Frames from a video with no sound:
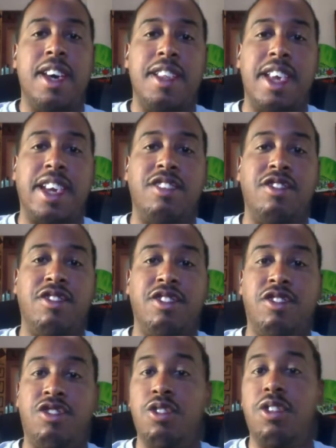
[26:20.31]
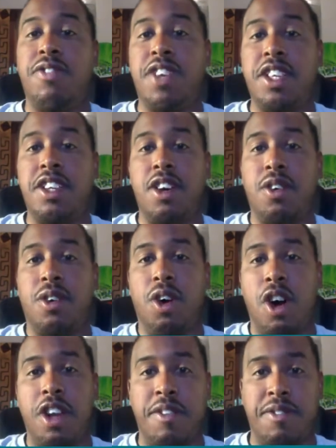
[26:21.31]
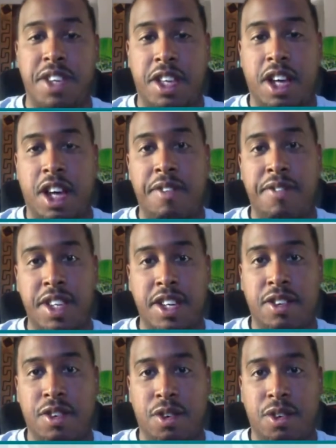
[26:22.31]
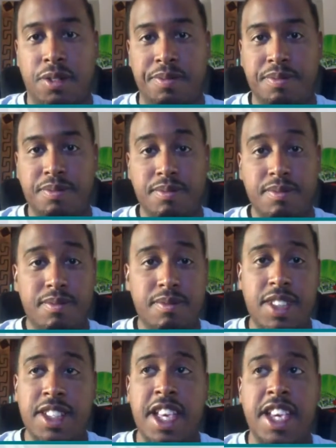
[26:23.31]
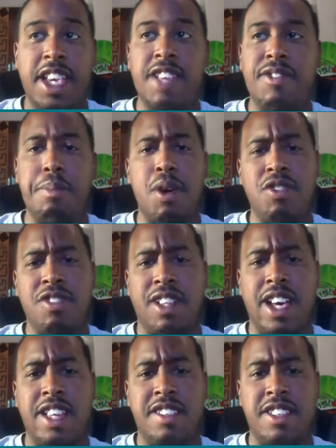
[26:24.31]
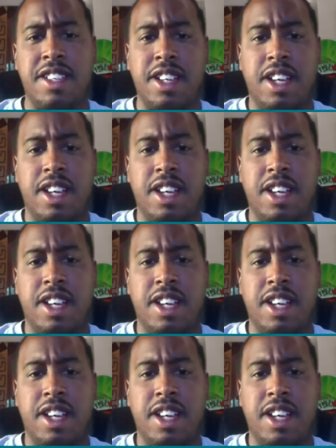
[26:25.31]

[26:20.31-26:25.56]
they can shoot a video on a vehicle, they can even personalize it.